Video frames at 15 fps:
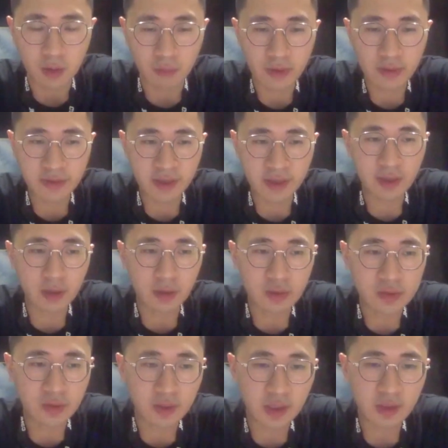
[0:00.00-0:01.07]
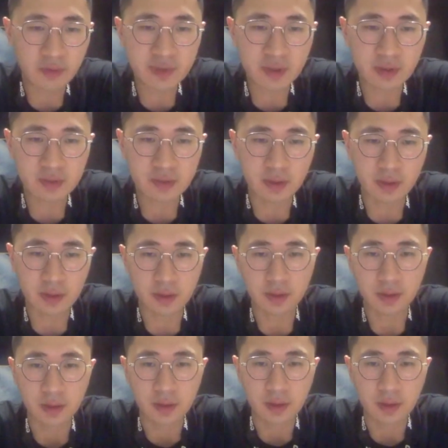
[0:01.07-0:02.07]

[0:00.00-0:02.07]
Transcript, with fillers: we think it also gives us a,